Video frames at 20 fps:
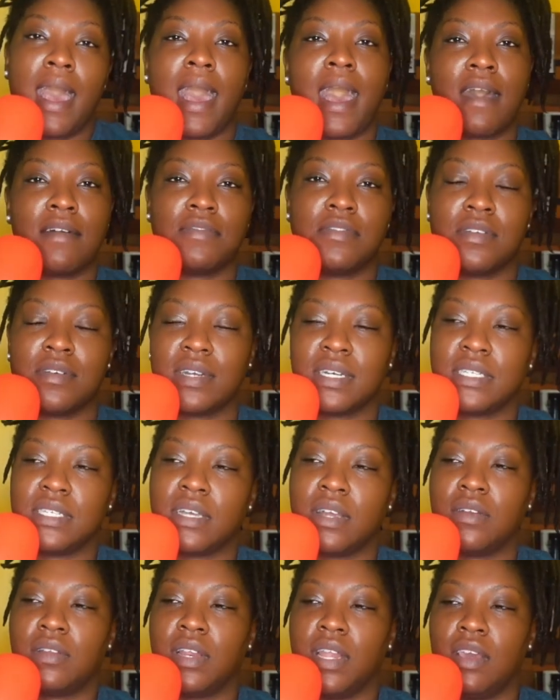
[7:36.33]
after a
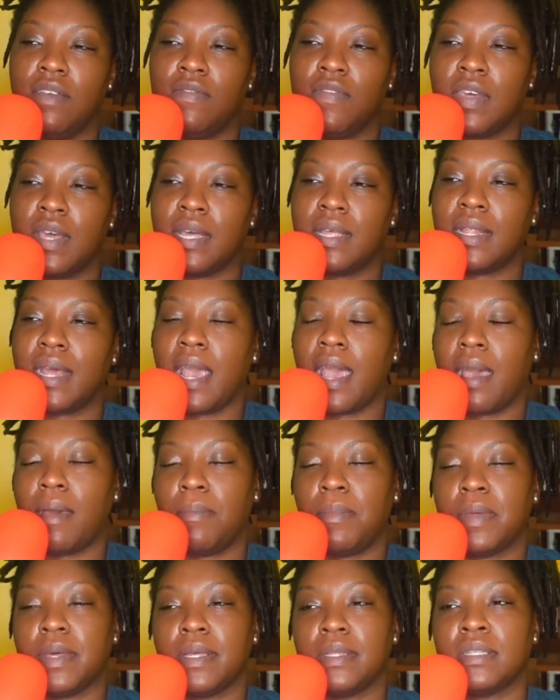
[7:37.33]
certain event
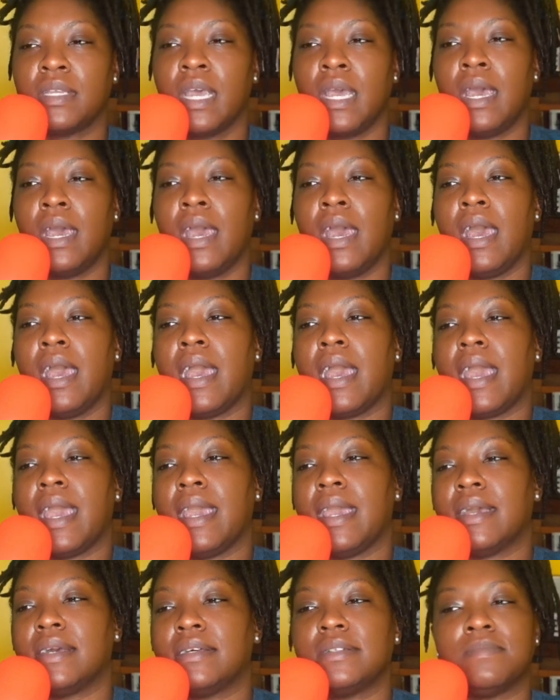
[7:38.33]
happened.
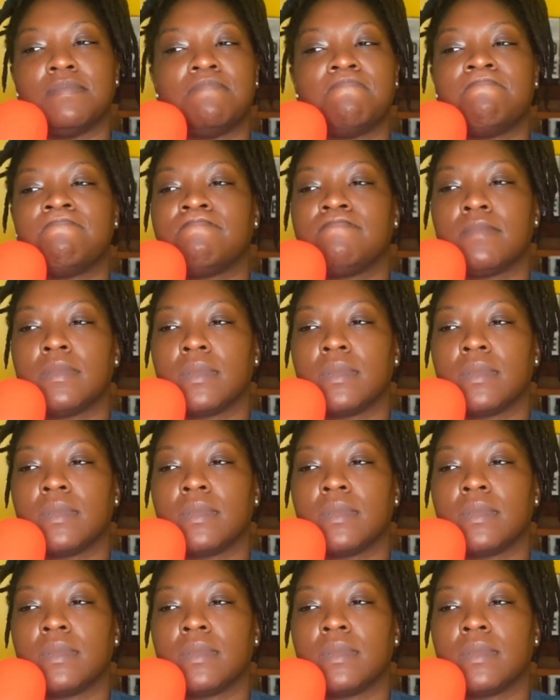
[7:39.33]
And